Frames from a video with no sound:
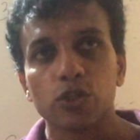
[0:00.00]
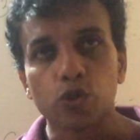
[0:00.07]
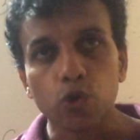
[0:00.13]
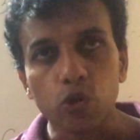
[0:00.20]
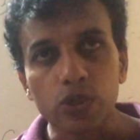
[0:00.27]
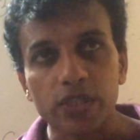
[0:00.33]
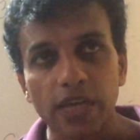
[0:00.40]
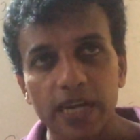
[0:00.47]

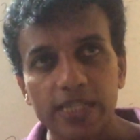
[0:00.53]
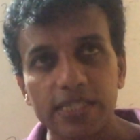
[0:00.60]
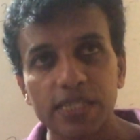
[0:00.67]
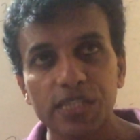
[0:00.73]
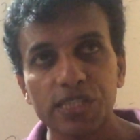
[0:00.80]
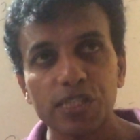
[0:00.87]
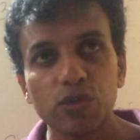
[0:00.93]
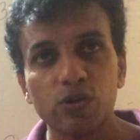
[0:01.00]
Two
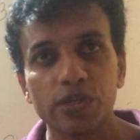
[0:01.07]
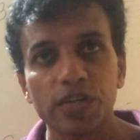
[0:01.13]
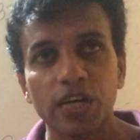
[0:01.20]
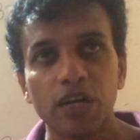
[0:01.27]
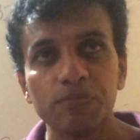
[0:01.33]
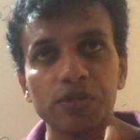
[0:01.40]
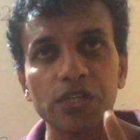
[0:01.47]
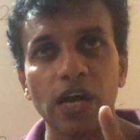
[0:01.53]
successive
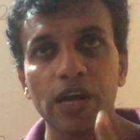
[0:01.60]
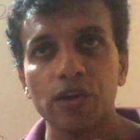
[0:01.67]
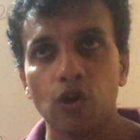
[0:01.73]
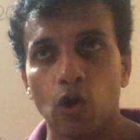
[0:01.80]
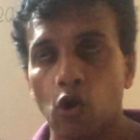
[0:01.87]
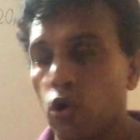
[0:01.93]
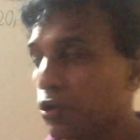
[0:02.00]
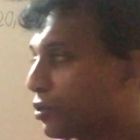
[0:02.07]
terms are
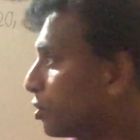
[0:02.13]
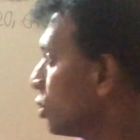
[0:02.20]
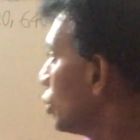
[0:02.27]
known.